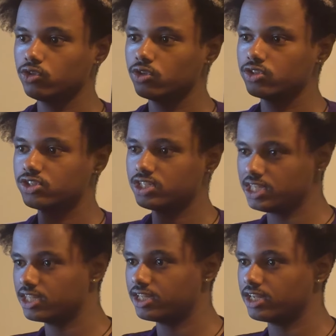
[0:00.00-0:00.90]
see
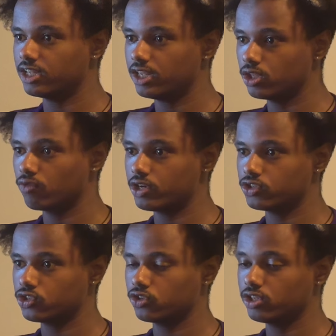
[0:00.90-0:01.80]
the data in the
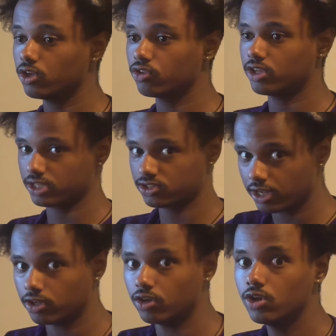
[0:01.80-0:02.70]
register till the next
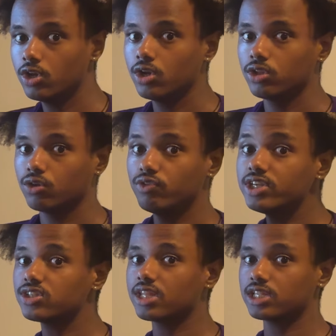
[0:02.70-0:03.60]
cycle. The
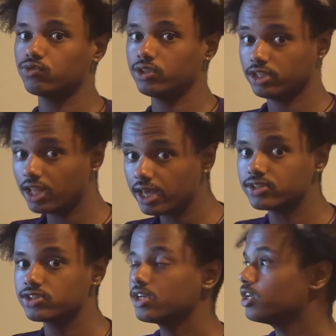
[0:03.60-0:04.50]
reason that's really
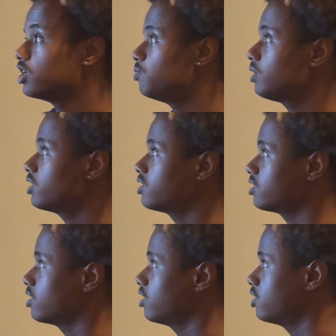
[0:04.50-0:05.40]
nice is because
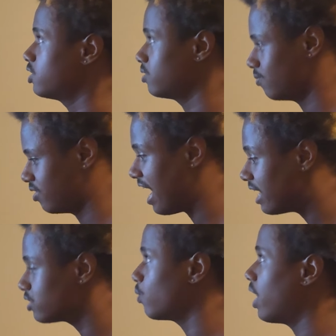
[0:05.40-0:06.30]

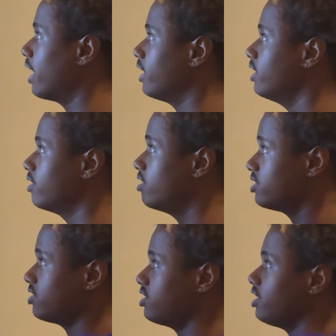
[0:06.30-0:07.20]
that's why this
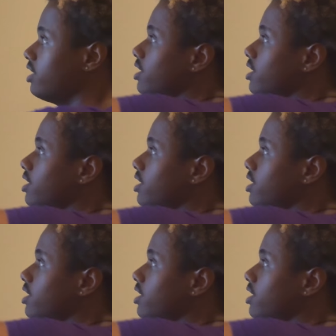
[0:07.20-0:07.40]
C